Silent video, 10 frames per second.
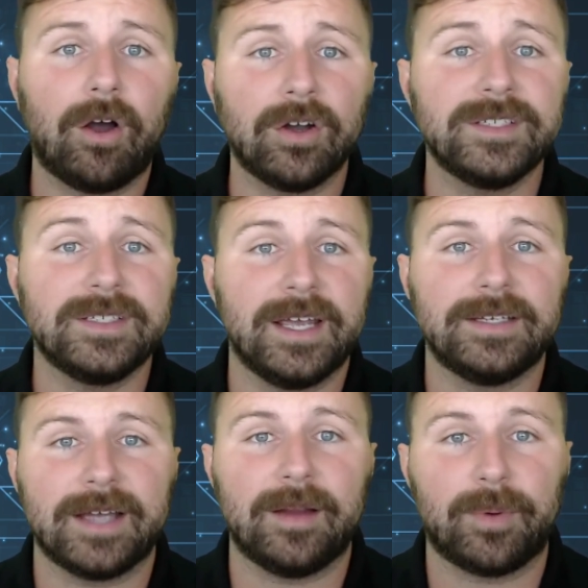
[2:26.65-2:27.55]

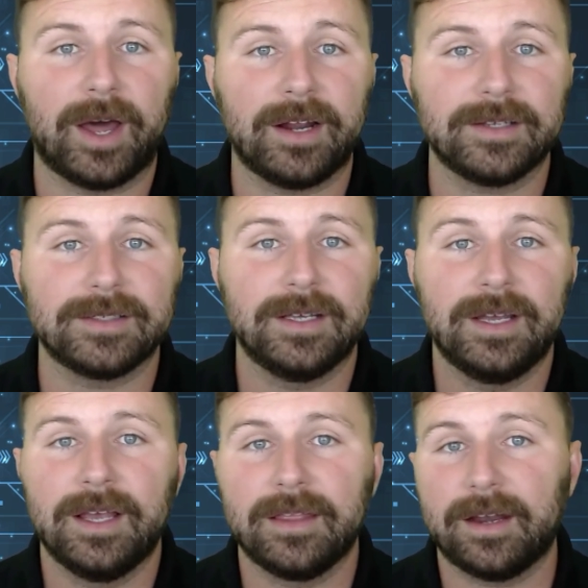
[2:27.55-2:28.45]
RCA type products
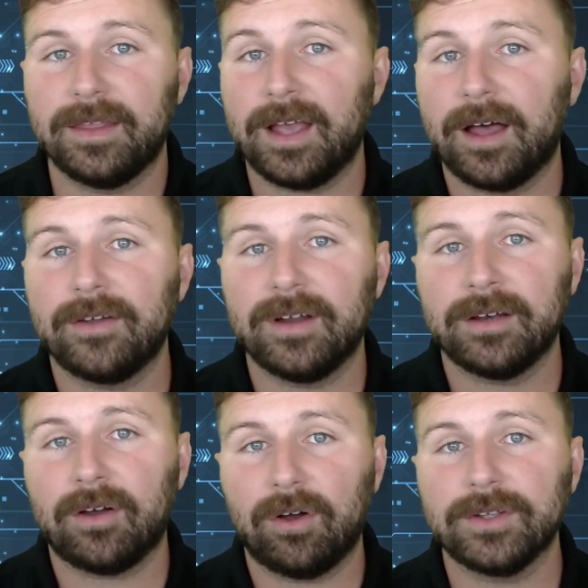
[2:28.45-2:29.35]
that on the other
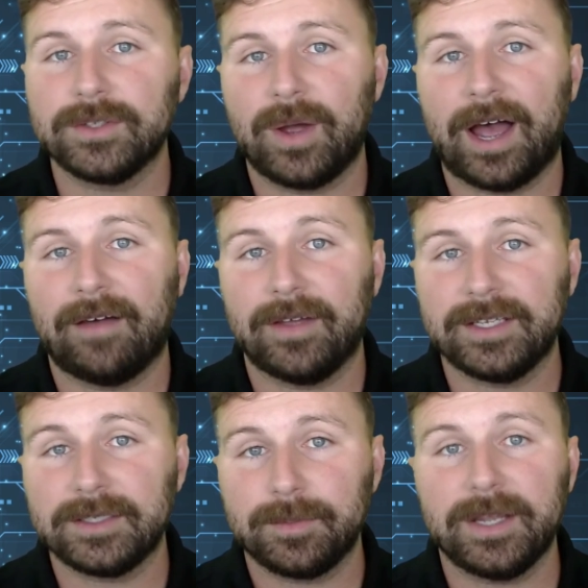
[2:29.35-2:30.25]
end also have
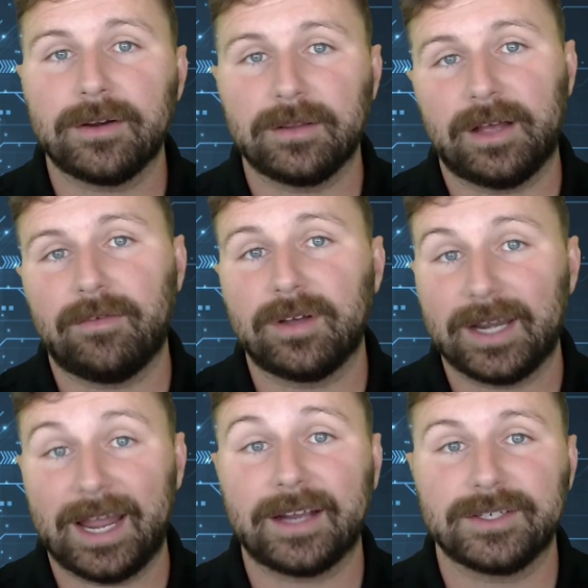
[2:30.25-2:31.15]
a speaker level
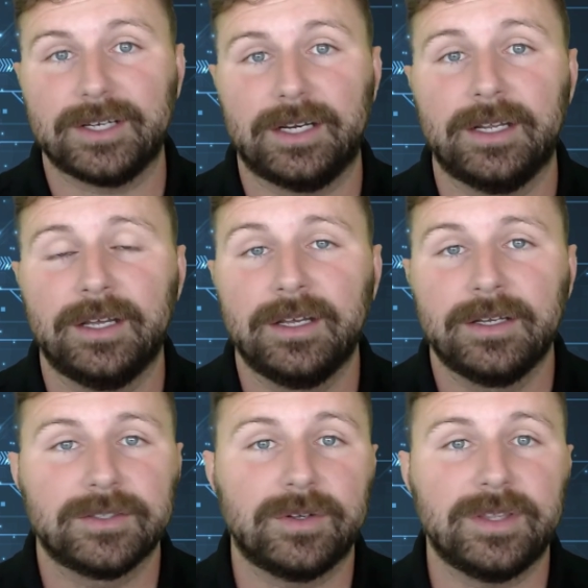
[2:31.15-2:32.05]
connection.
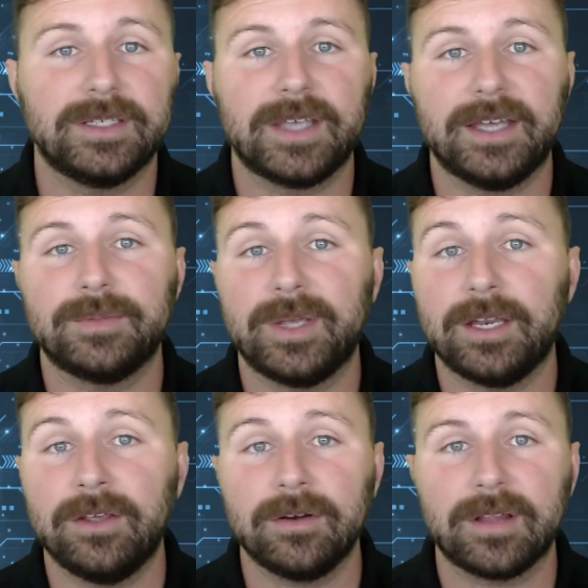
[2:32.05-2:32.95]
So in this case, we
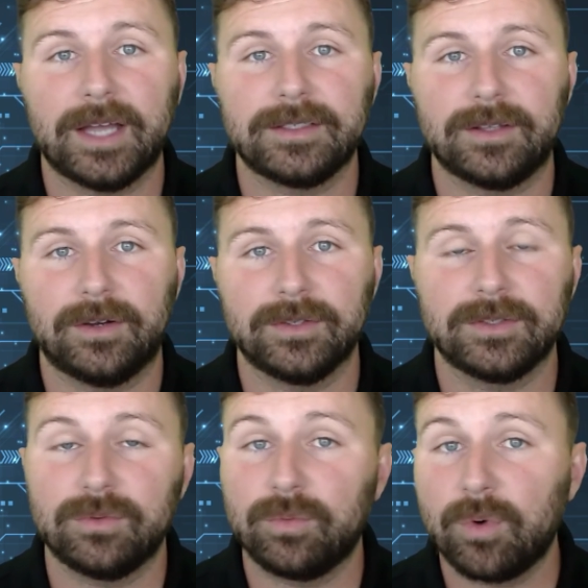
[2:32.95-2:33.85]
can utilize those,
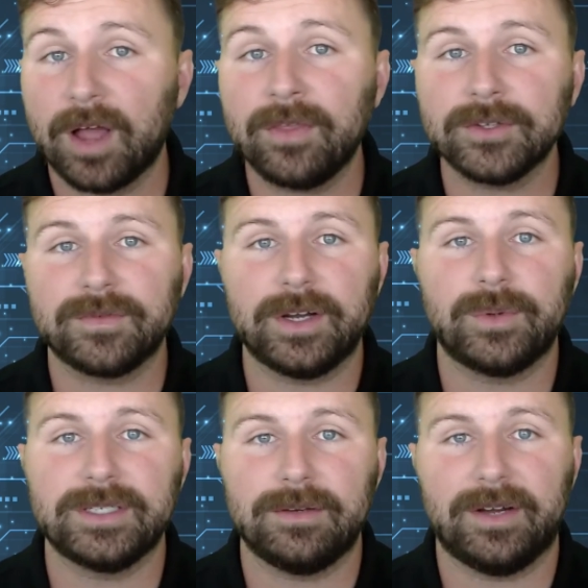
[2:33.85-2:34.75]
run those
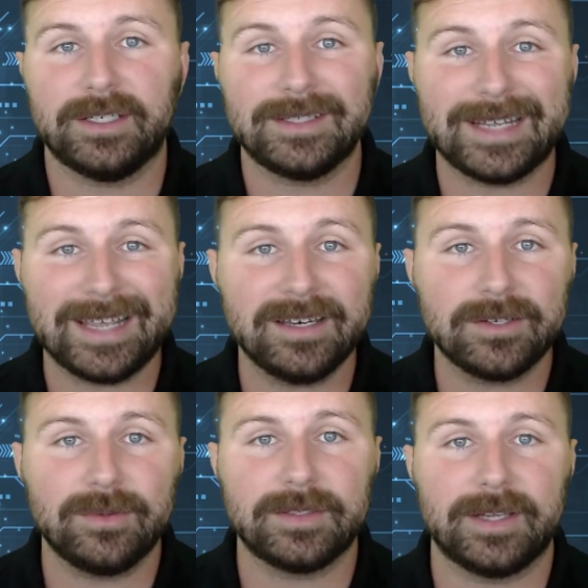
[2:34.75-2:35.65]
frequency ranges
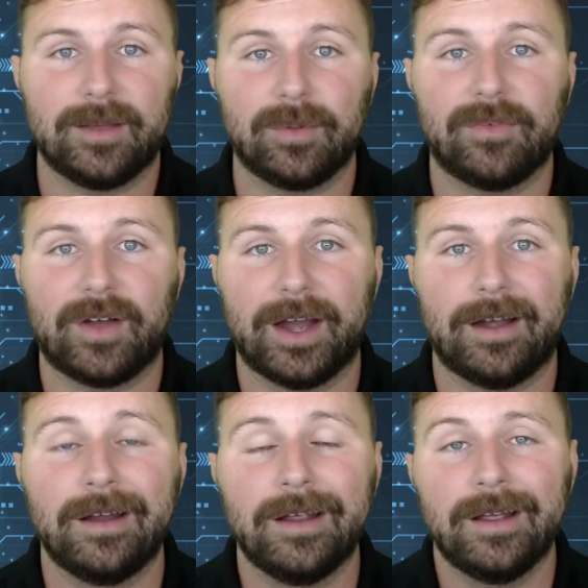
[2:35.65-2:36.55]
into this
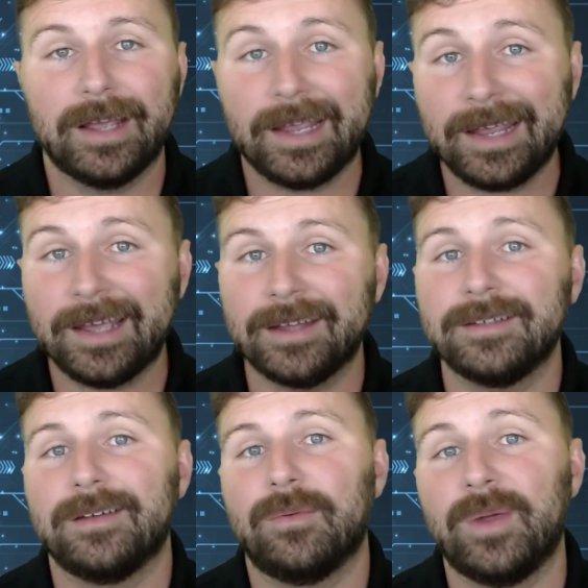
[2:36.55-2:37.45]
amplifier,
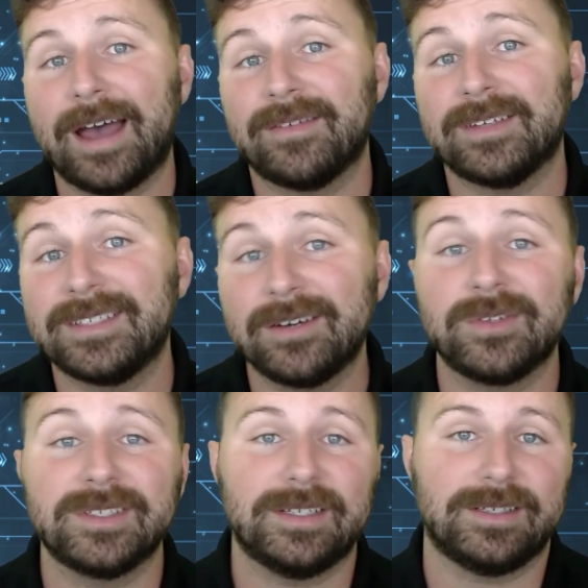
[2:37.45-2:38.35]
and we have a signal
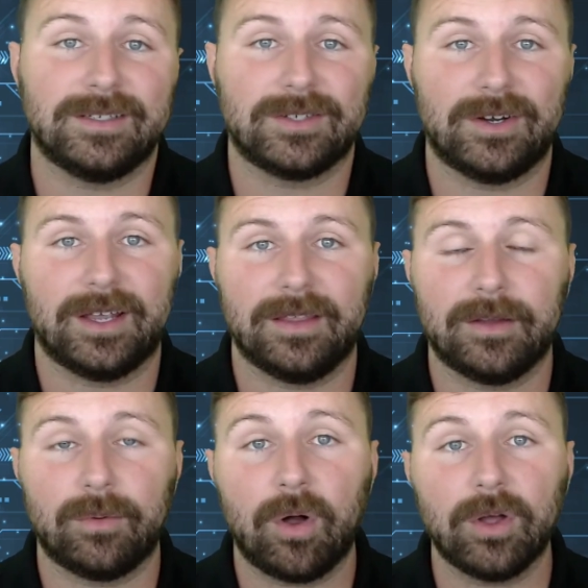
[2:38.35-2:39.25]
sensing circuit
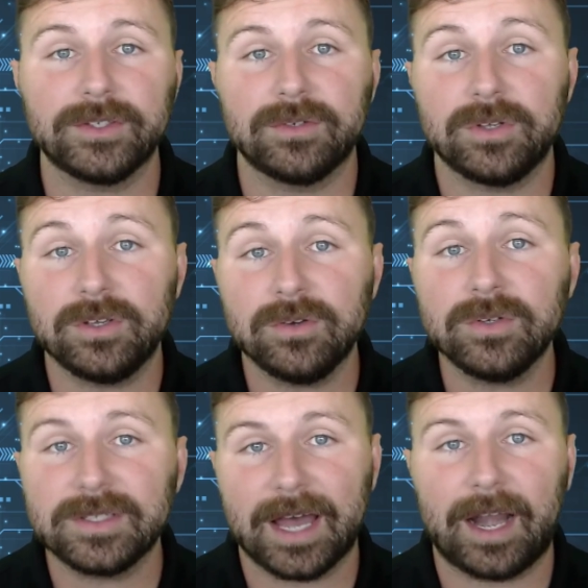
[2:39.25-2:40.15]
that will also
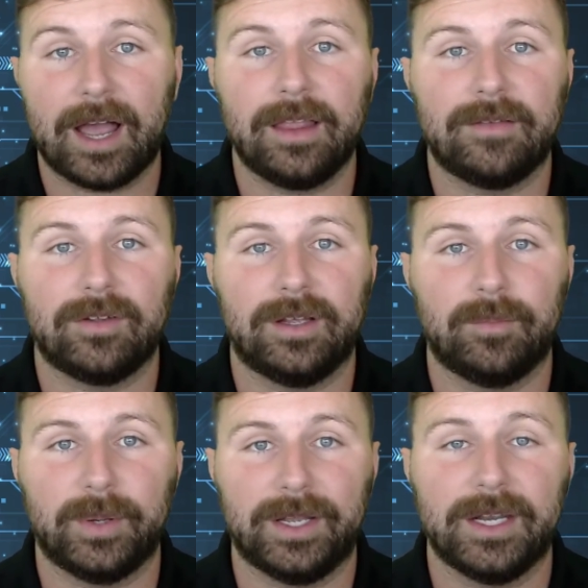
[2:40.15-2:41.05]
use that high level
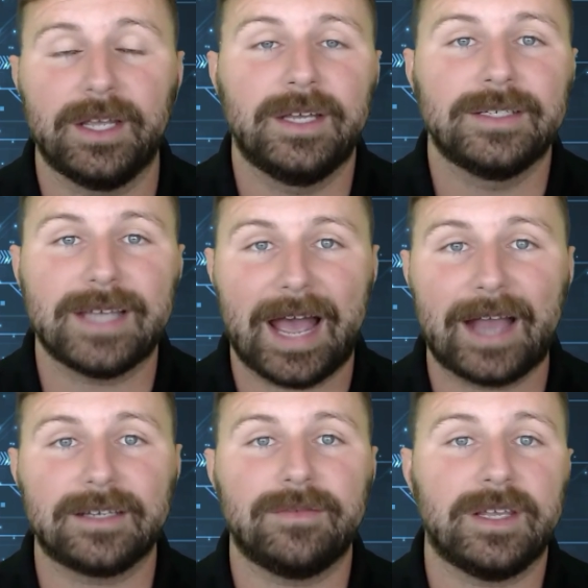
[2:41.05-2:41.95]
input to
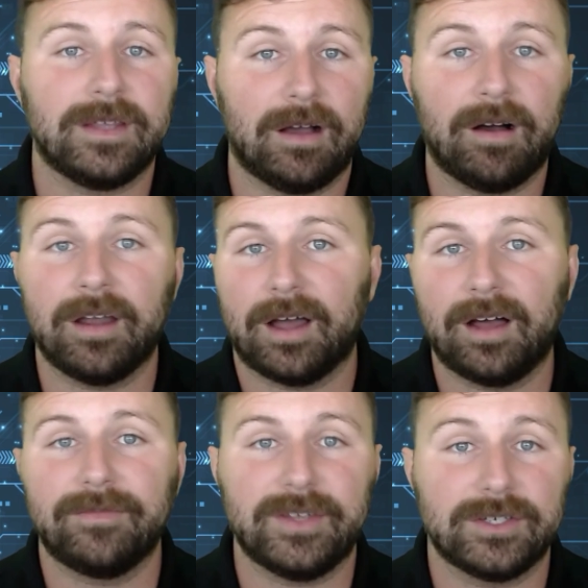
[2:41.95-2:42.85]
activate the on
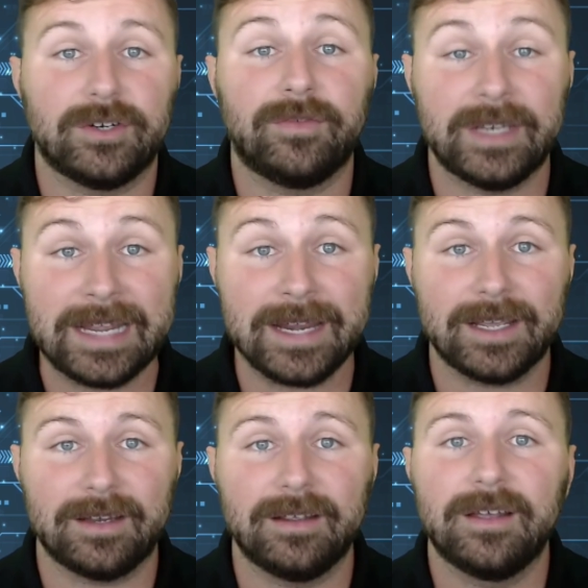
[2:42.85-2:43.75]
off feature
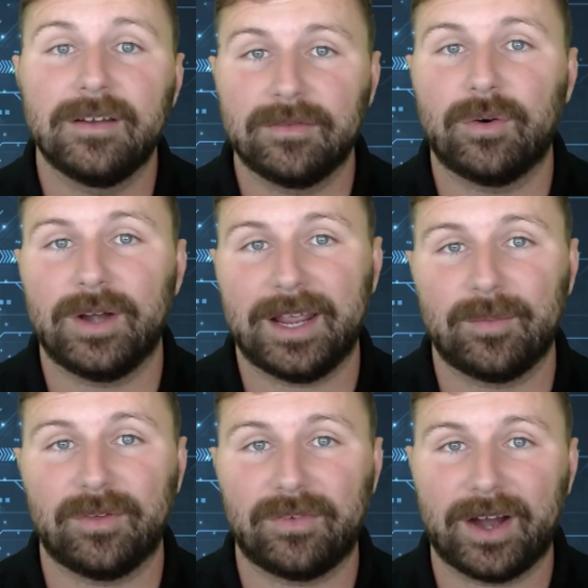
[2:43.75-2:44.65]
needed for an
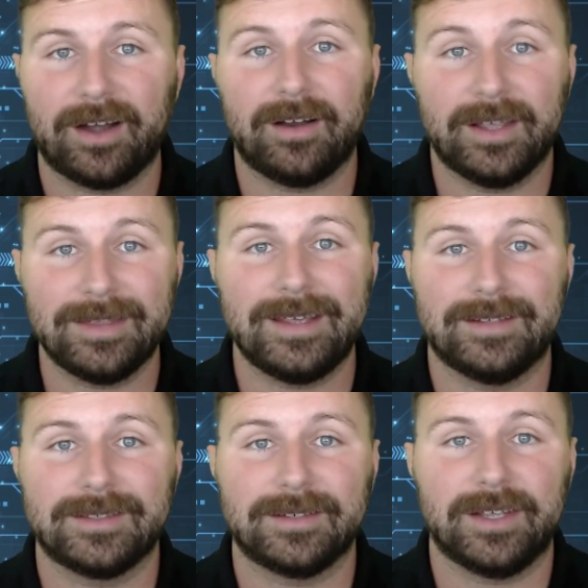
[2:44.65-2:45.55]
amplifier in the
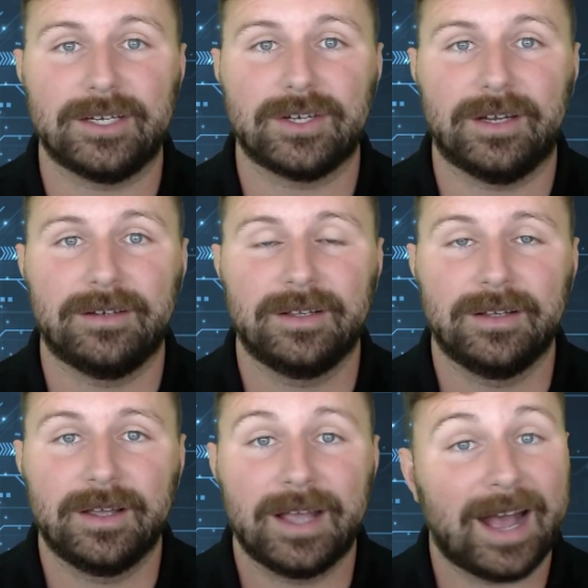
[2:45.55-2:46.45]
installation.
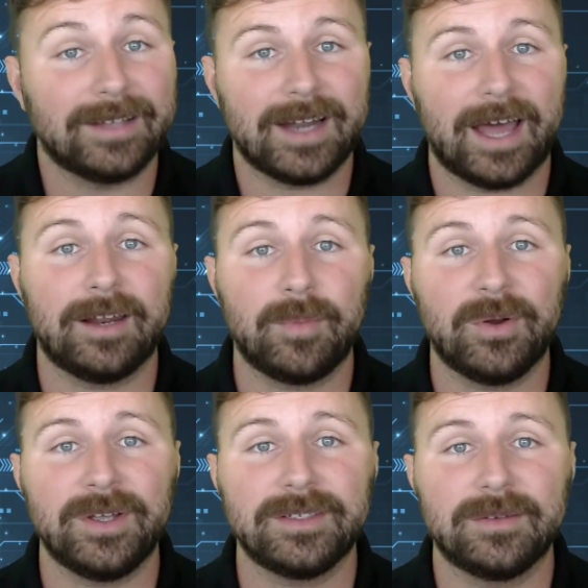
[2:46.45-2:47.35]
As an added
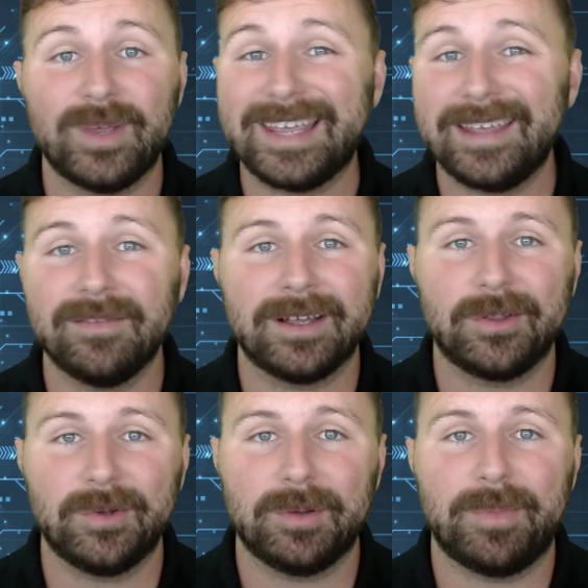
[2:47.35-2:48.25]
bonus, we even
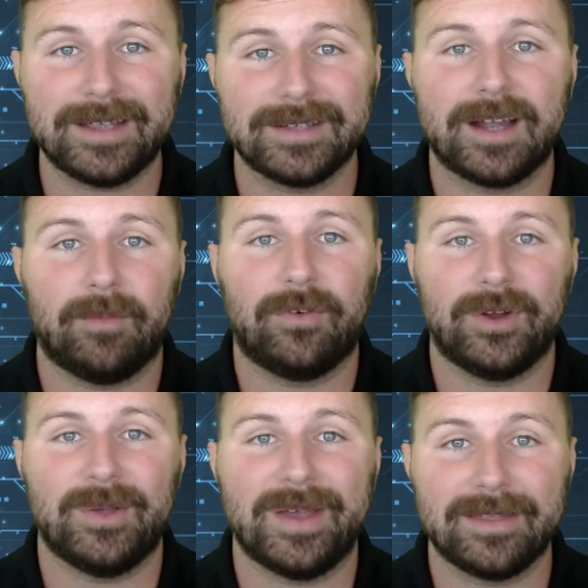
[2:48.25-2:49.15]
include a bass knob for
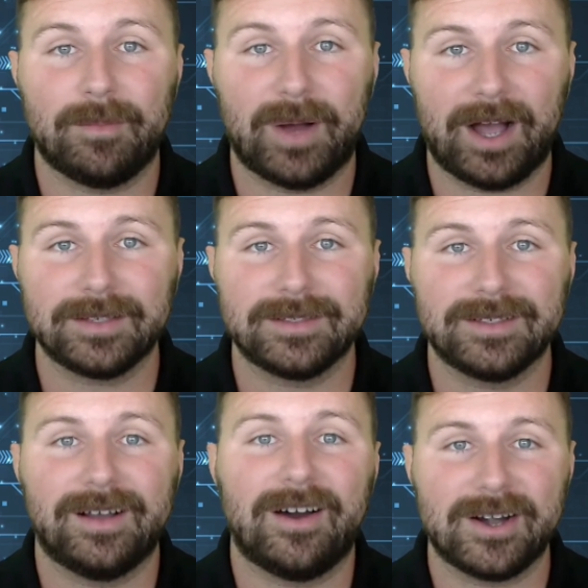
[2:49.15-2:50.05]
you in the box
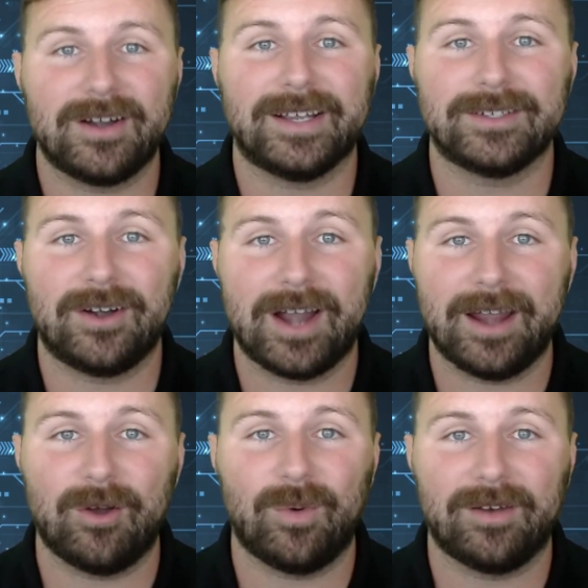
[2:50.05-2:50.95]
on our
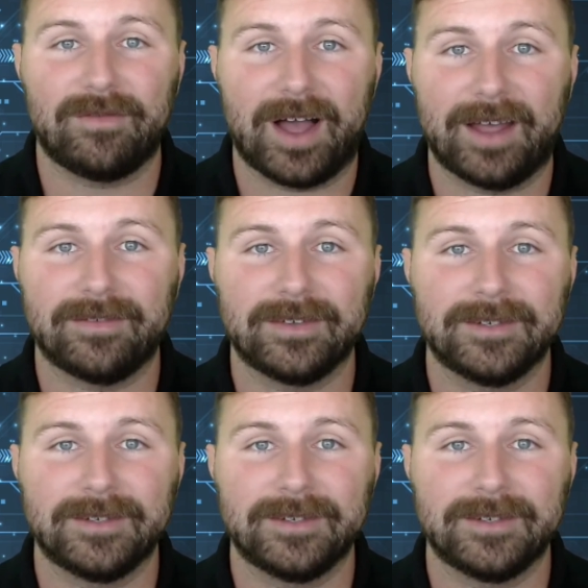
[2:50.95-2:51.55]
XR9015.